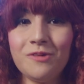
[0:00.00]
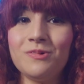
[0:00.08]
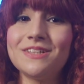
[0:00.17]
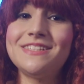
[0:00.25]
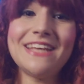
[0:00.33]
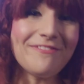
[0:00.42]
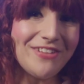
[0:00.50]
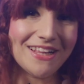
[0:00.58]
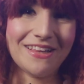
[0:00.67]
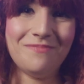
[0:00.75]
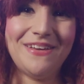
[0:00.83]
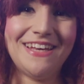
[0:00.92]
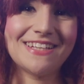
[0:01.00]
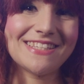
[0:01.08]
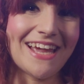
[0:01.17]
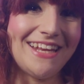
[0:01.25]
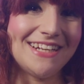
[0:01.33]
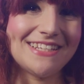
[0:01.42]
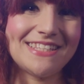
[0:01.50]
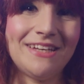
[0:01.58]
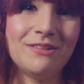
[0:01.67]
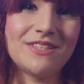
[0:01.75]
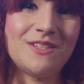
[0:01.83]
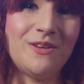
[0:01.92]
It will definitely be exciting to see
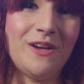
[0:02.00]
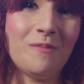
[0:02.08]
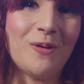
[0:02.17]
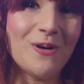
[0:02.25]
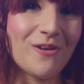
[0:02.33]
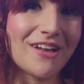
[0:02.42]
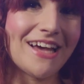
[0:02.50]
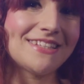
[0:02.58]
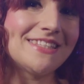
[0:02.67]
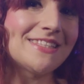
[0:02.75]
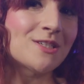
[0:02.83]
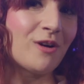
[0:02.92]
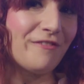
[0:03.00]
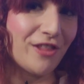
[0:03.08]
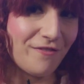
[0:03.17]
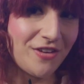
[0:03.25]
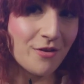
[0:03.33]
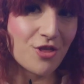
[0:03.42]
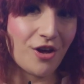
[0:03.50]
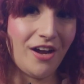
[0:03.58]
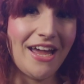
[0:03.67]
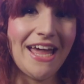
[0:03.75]
what Studio Ponoc has in store for the future